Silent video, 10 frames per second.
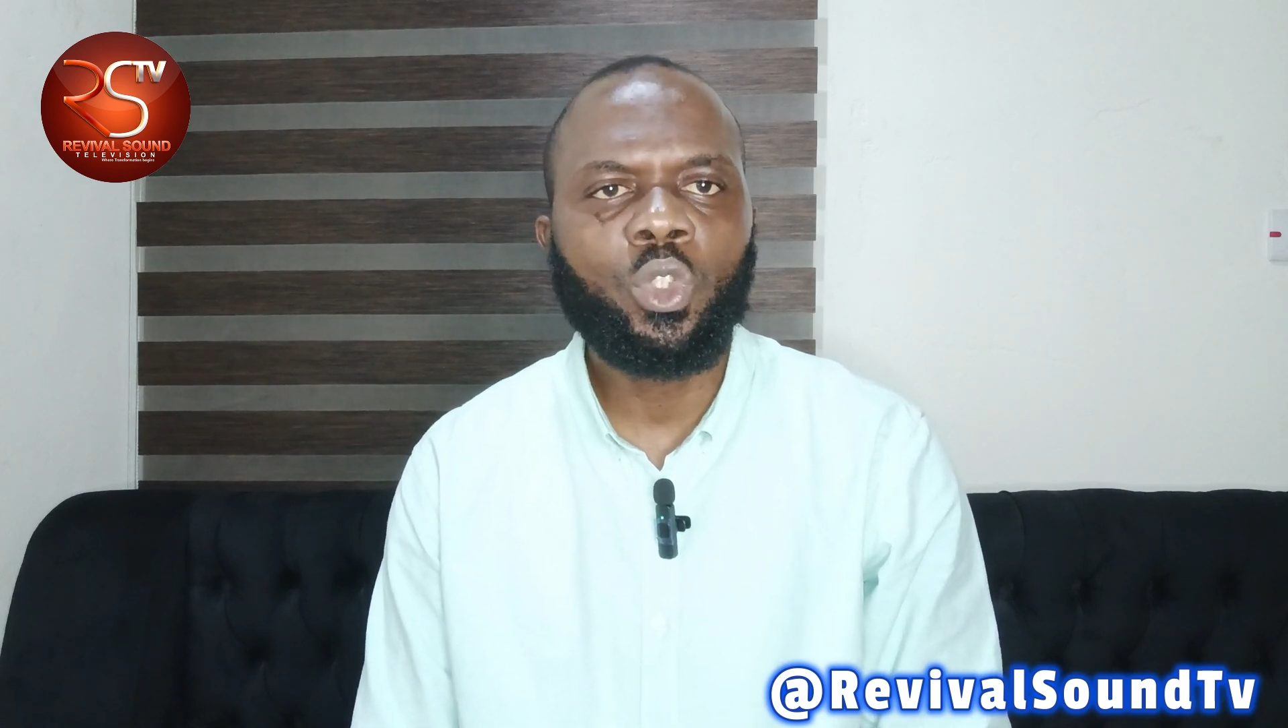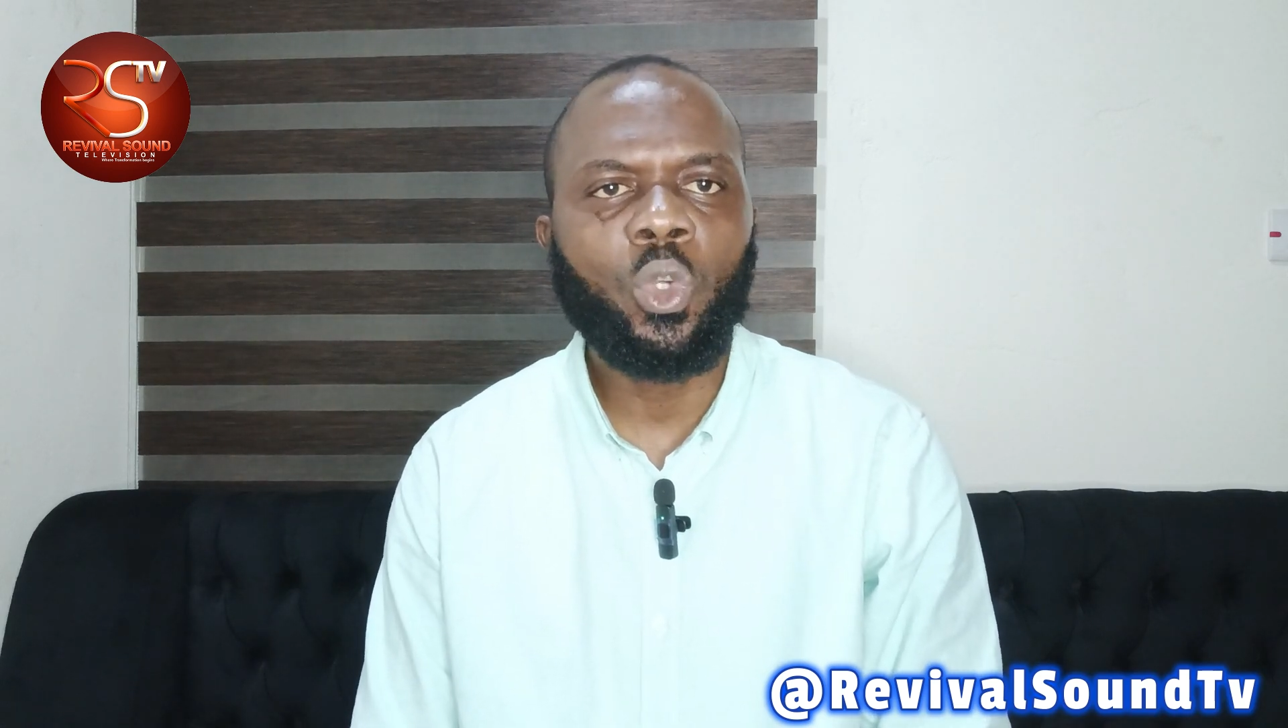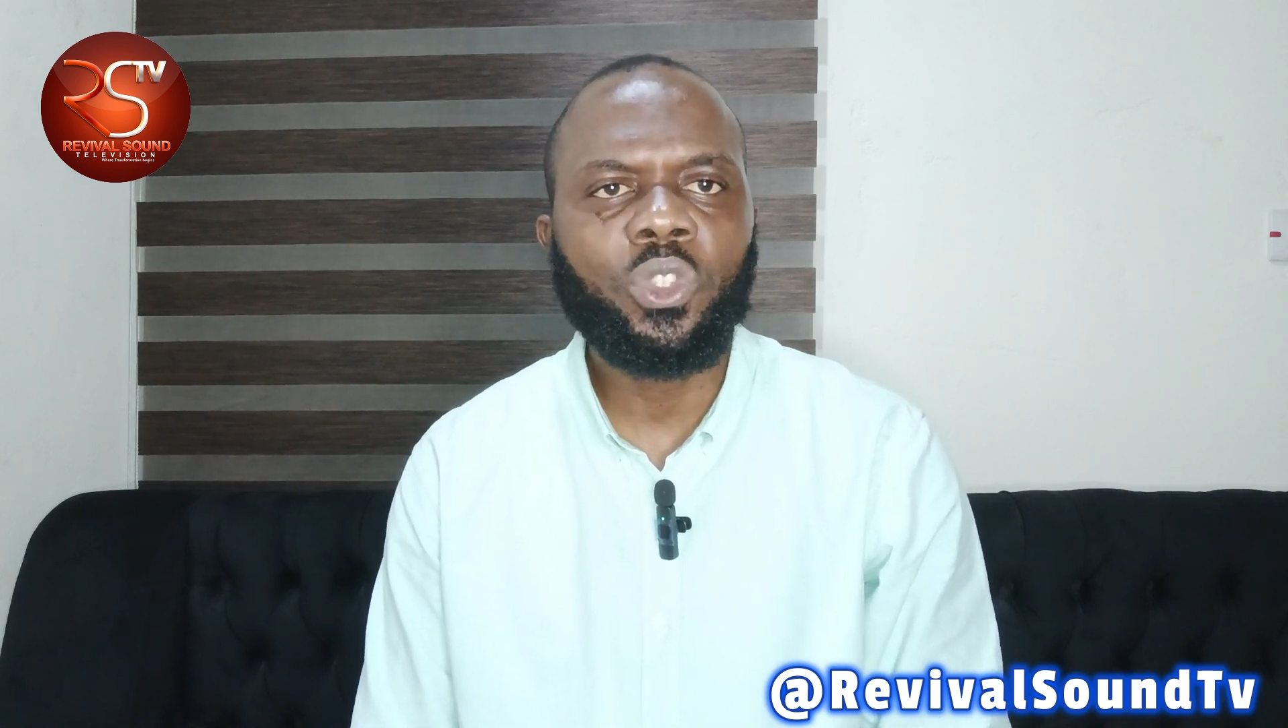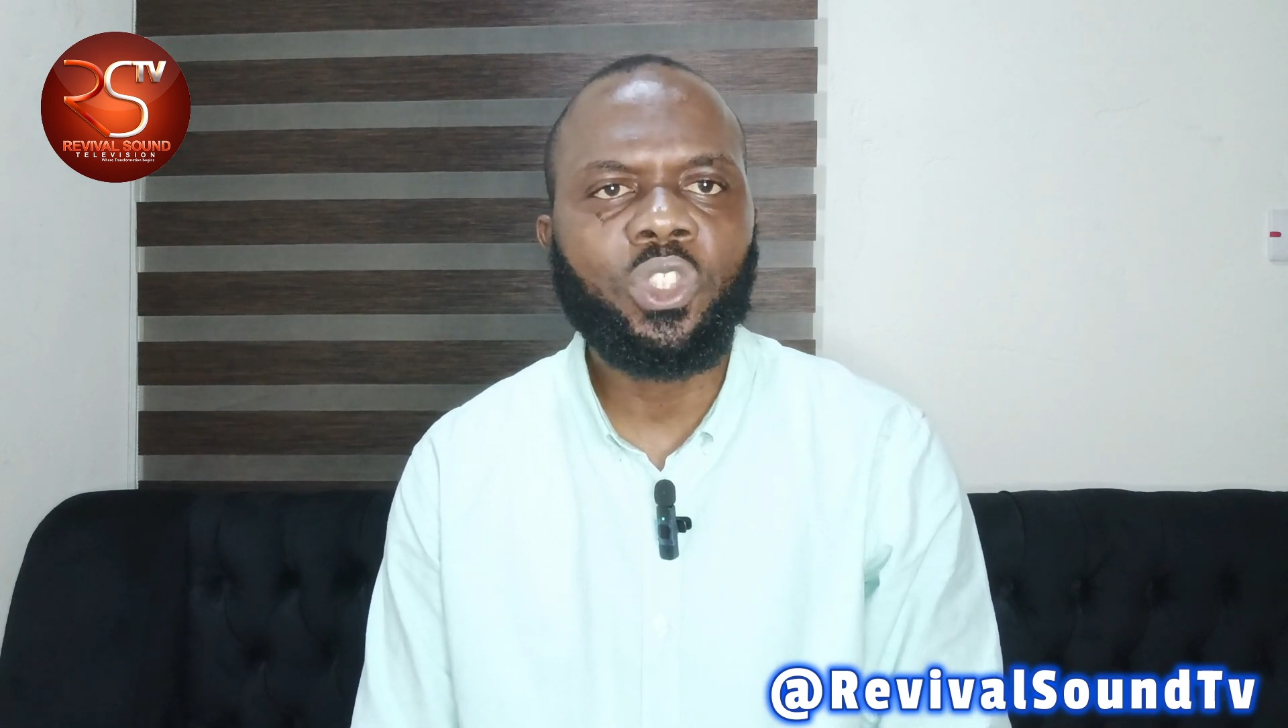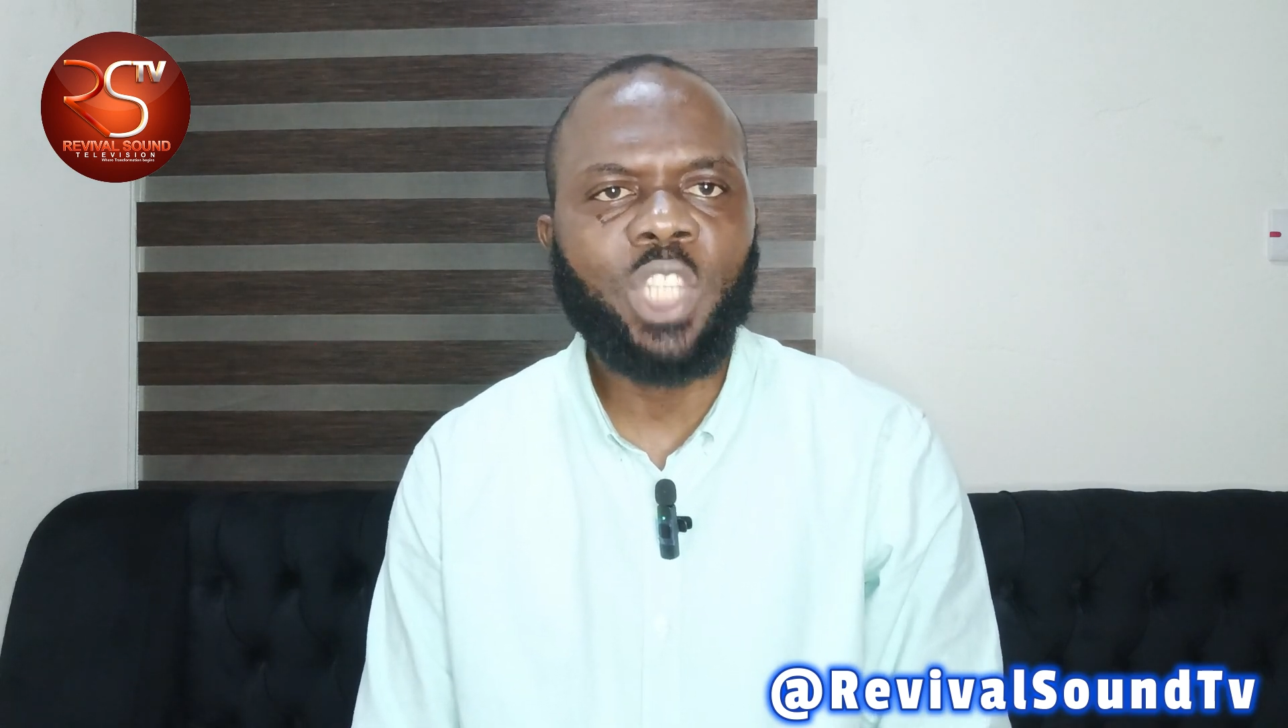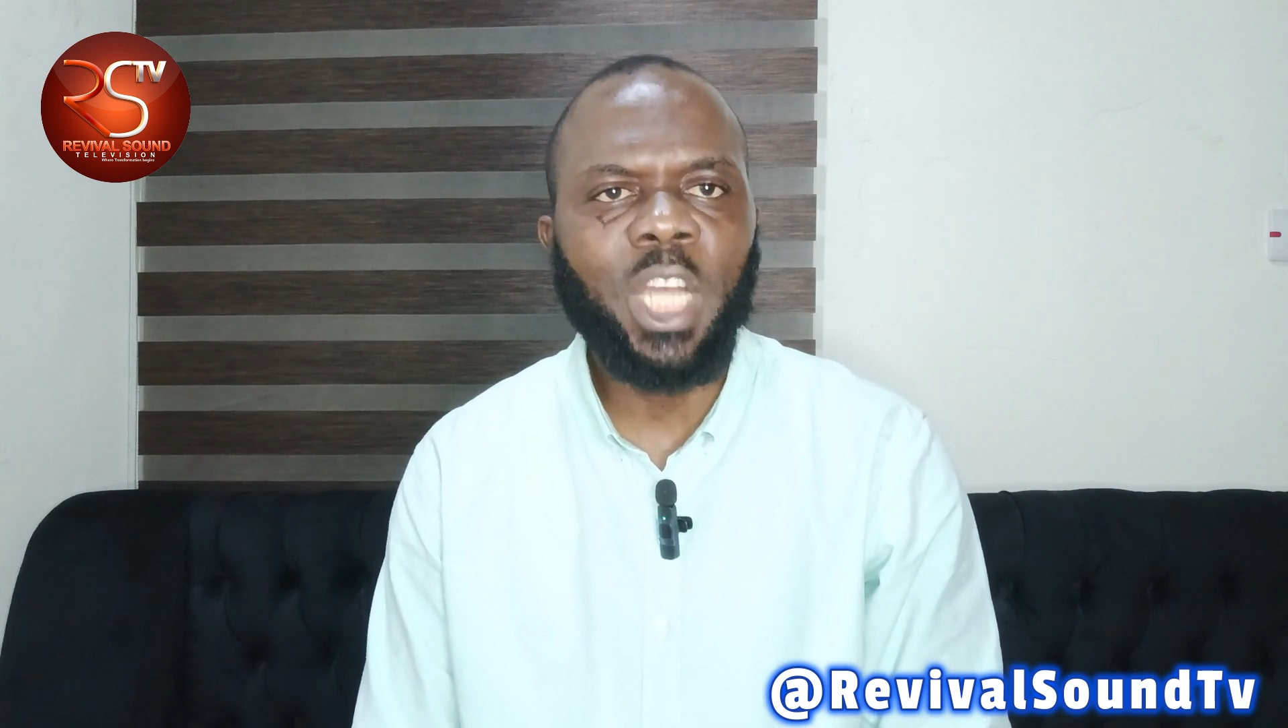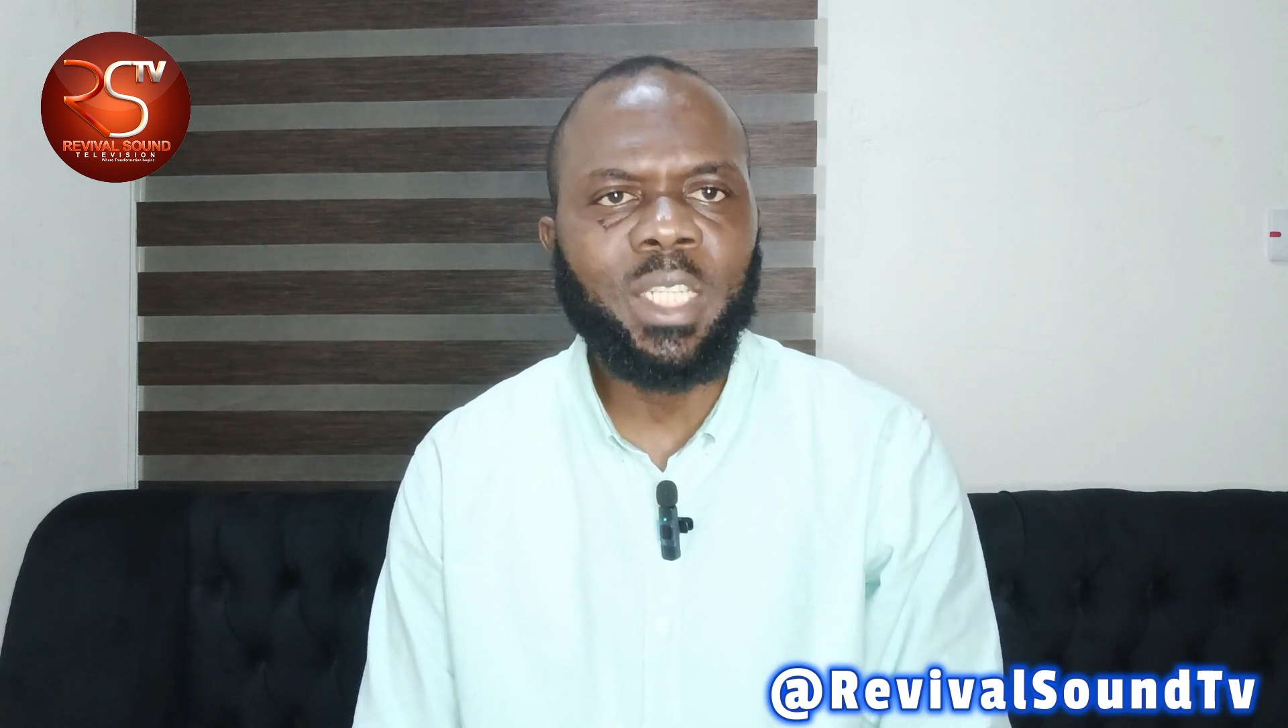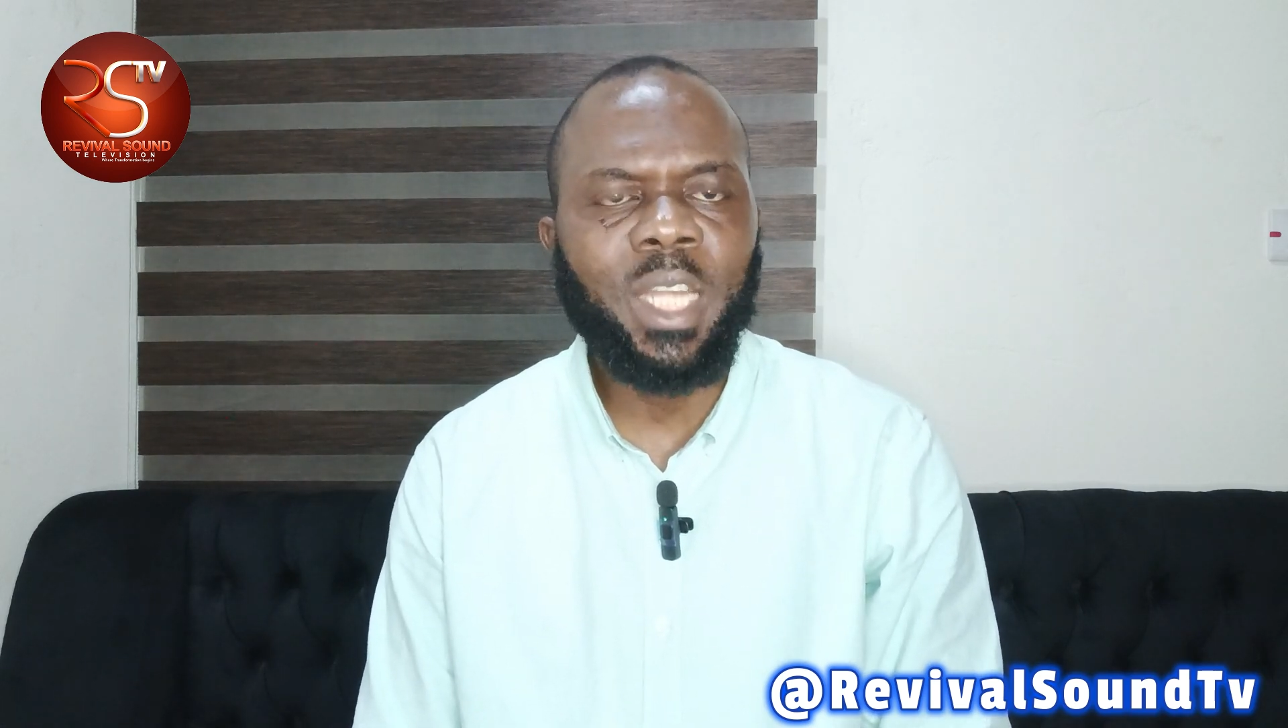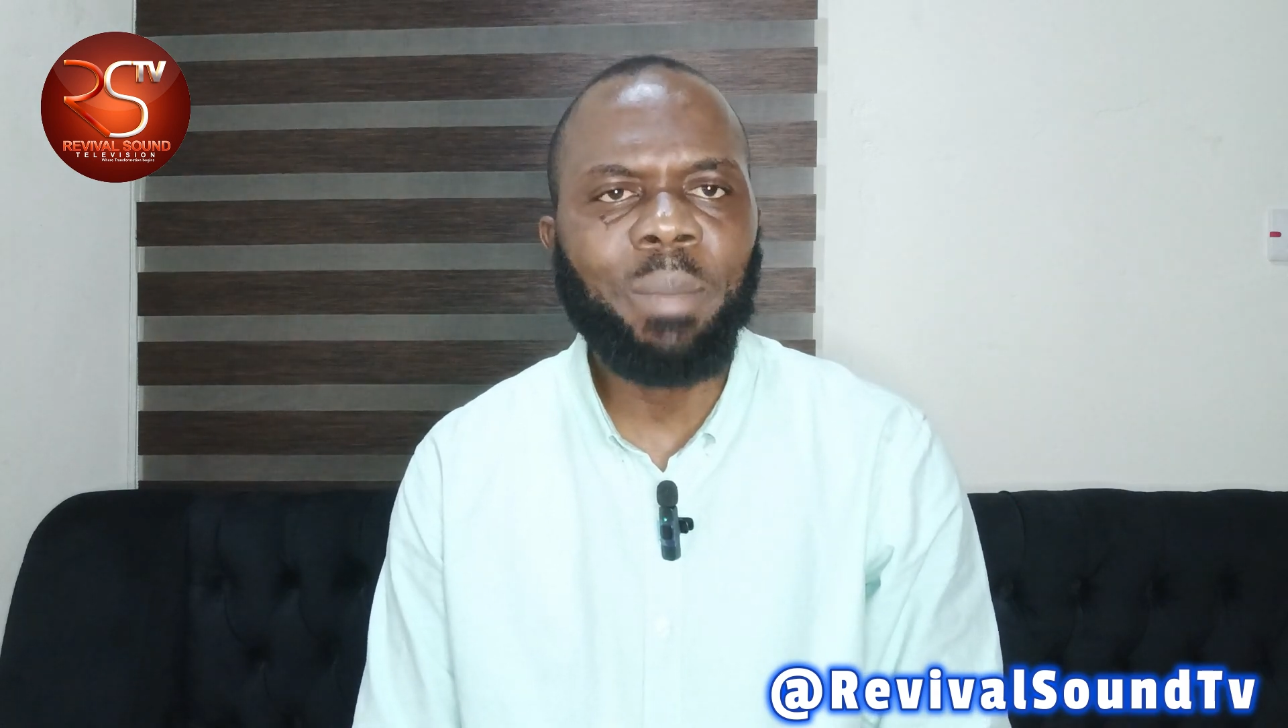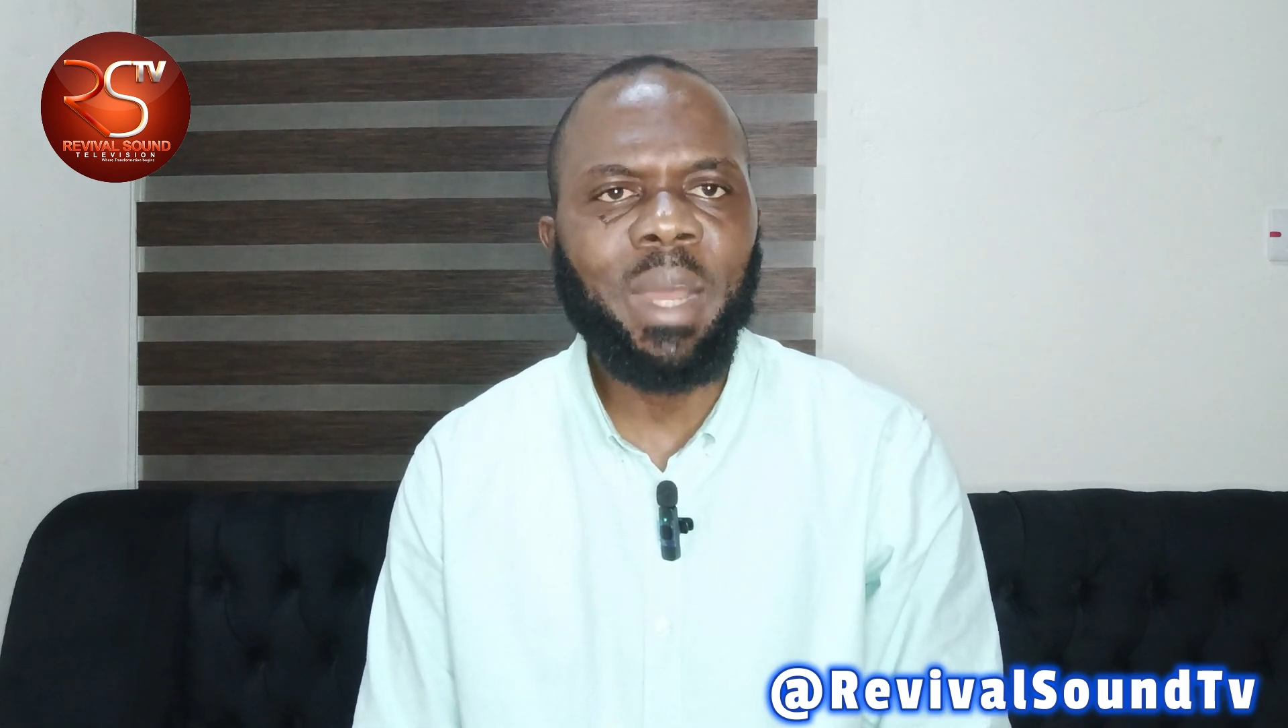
to channel